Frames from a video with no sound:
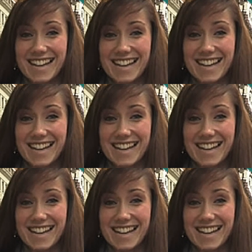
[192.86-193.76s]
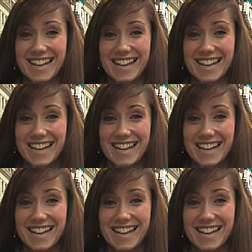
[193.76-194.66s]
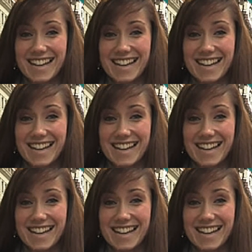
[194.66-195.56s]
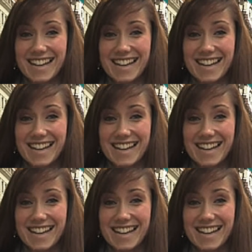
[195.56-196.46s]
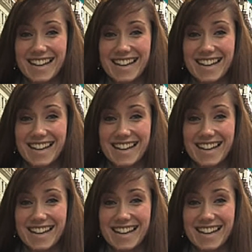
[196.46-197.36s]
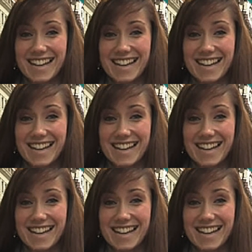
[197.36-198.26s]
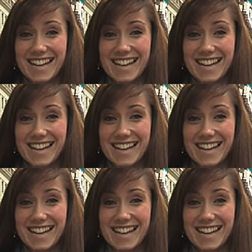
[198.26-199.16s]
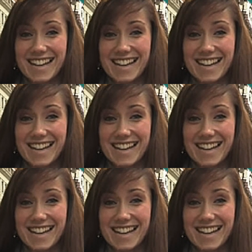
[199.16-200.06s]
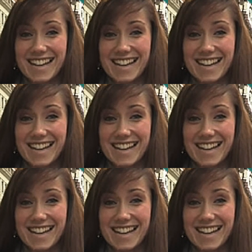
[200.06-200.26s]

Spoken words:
The face doesn't move, so there is nothing to read.